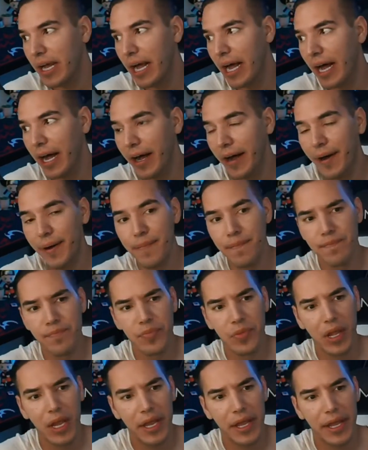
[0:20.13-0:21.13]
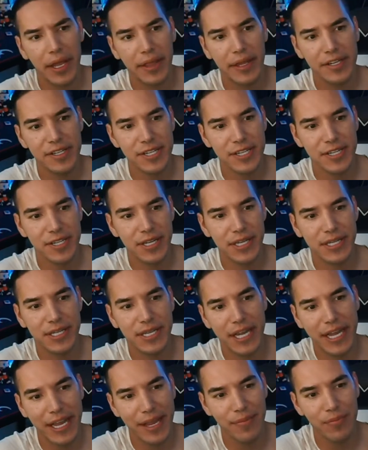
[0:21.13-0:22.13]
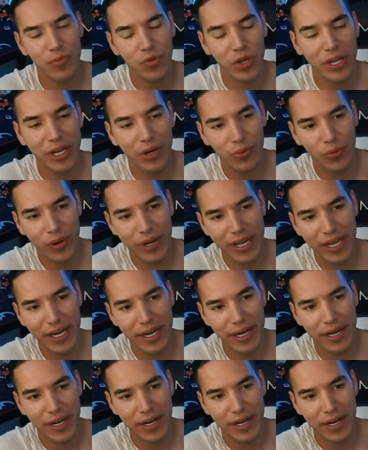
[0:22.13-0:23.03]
Um, this is the Team Liquid